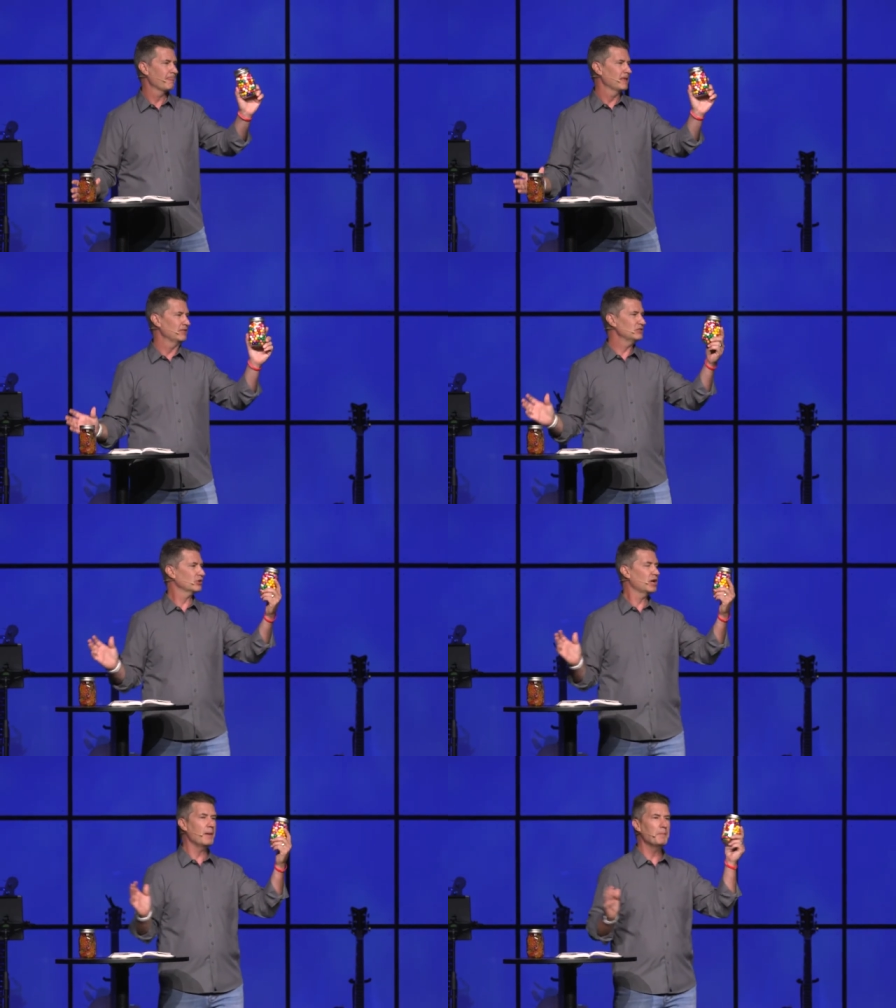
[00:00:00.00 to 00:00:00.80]
these are
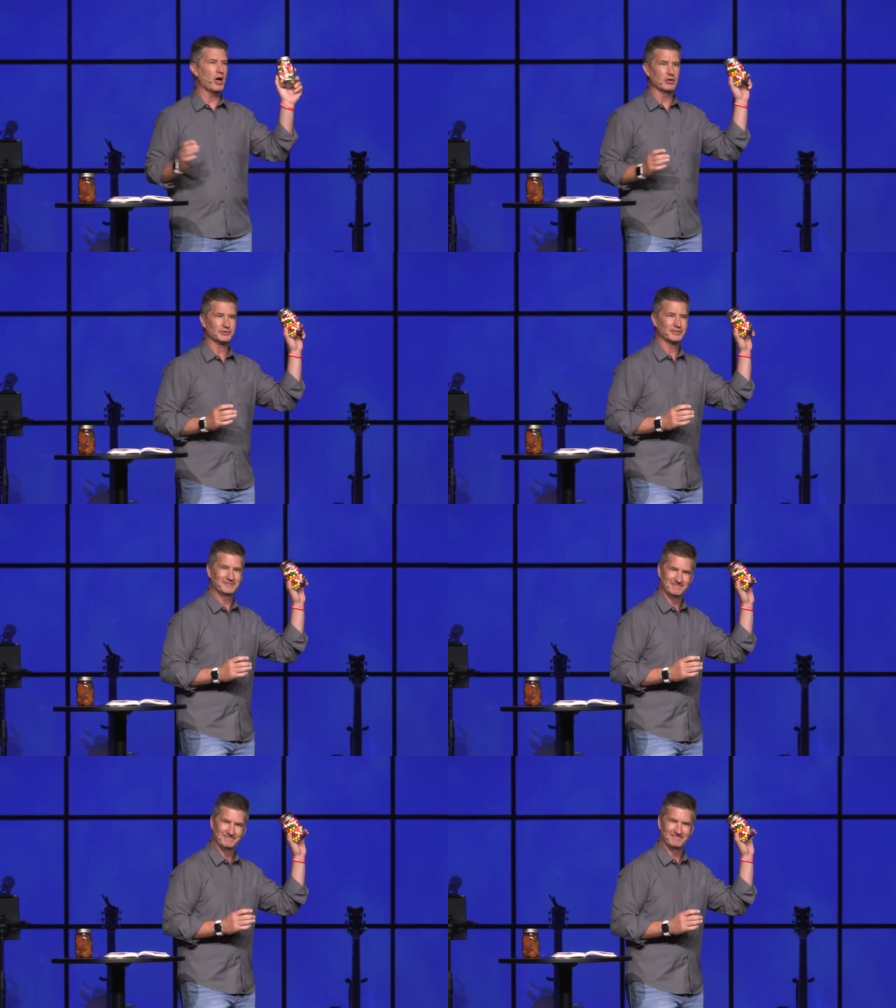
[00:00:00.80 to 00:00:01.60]
gumballs.
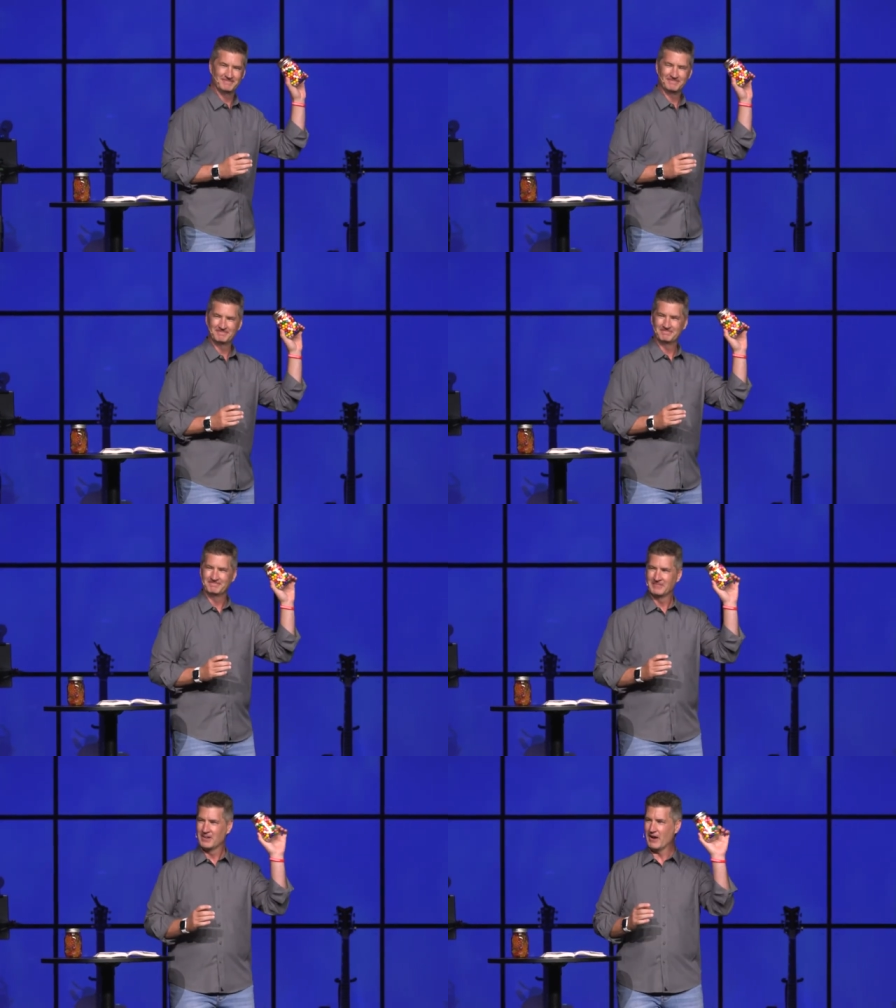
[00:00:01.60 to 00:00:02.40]

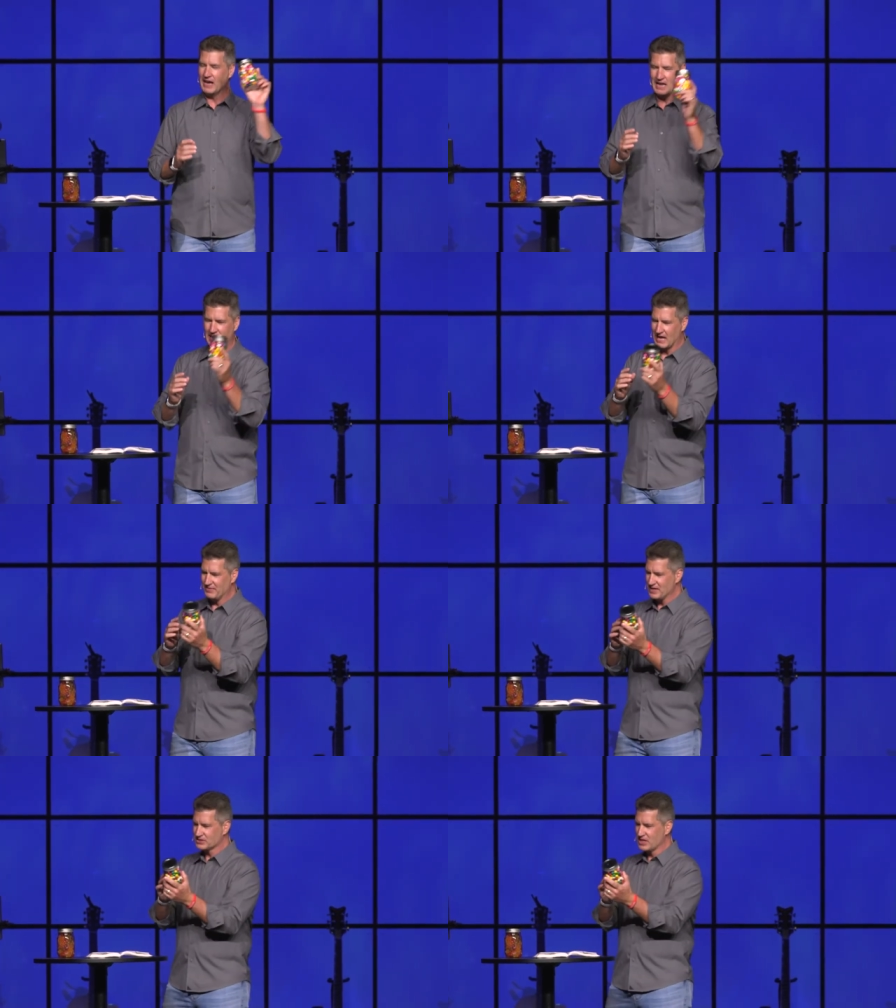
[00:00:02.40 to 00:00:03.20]
Right? And, and
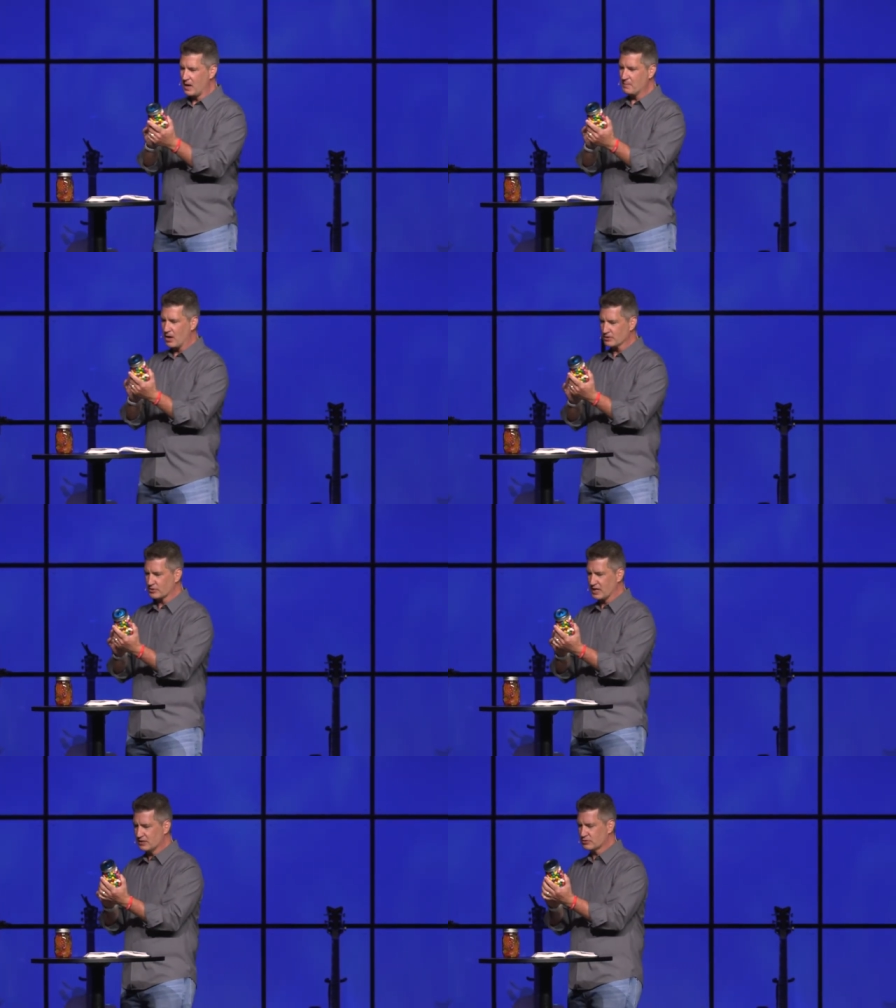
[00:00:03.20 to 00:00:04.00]
these gumballs are
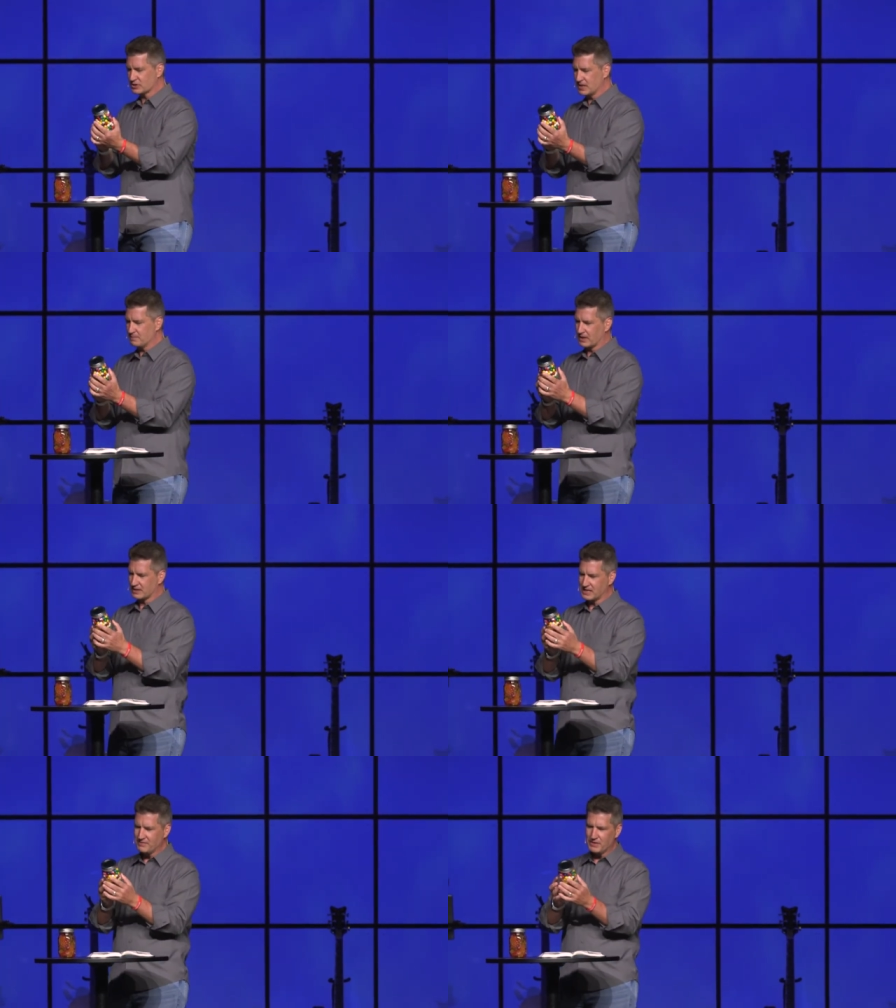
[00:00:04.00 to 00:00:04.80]
interesting
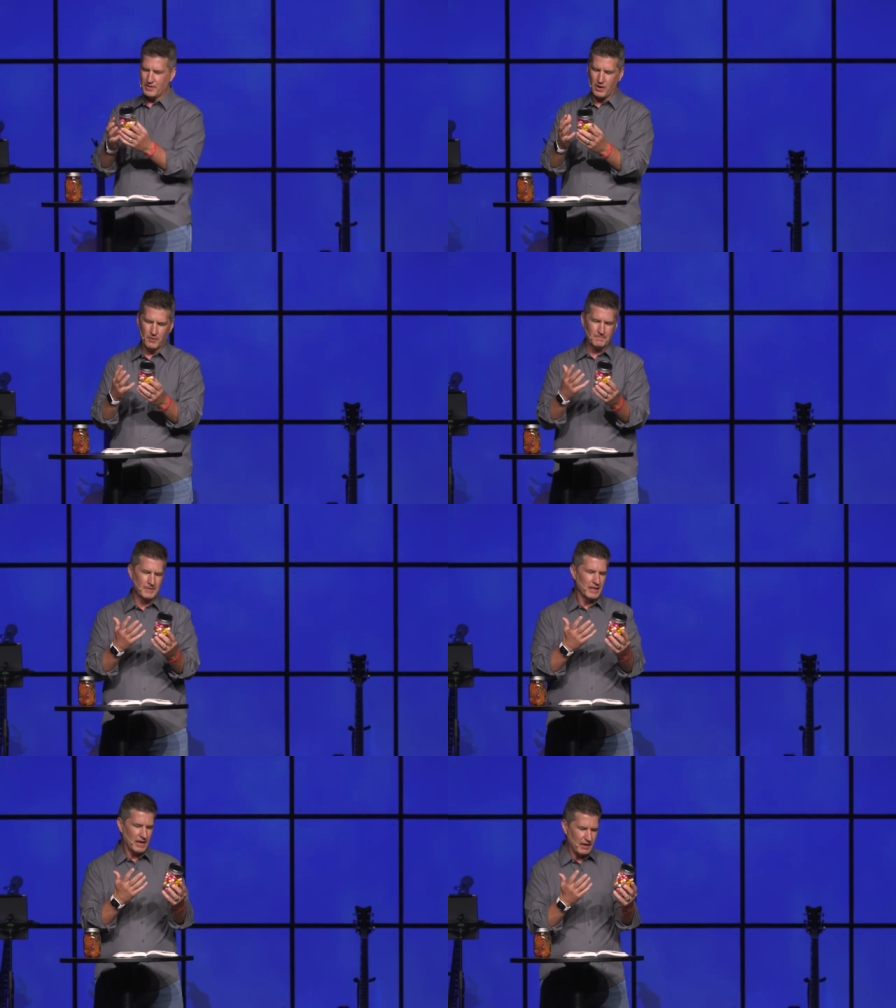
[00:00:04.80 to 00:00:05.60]
because even though
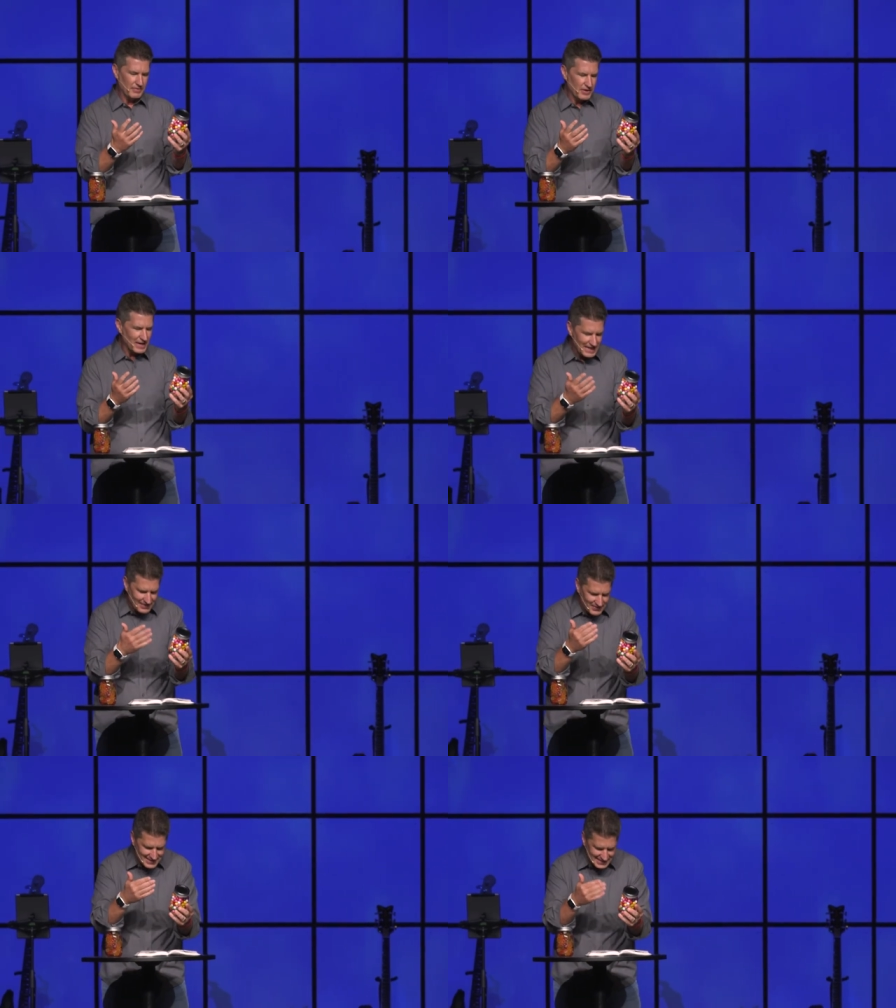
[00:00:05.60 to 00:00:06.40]
uh, they're
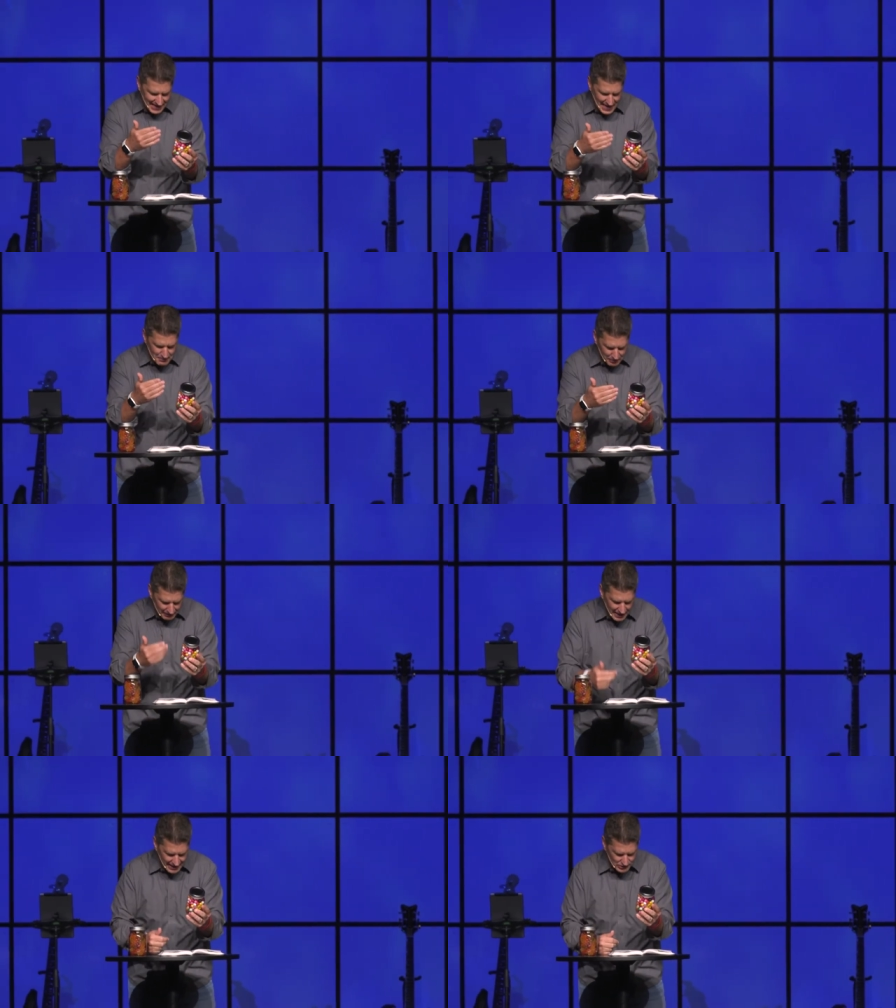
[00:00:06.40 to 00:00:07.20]
in the same
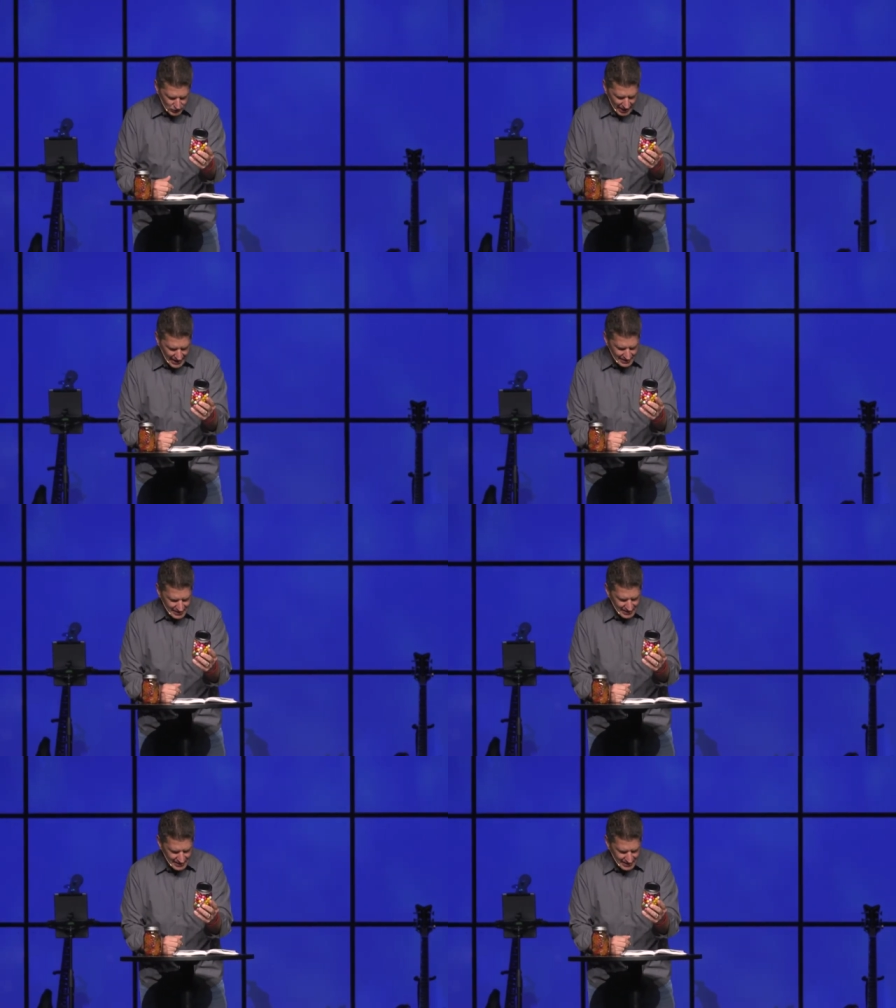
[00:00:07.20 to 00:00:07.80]
place, right?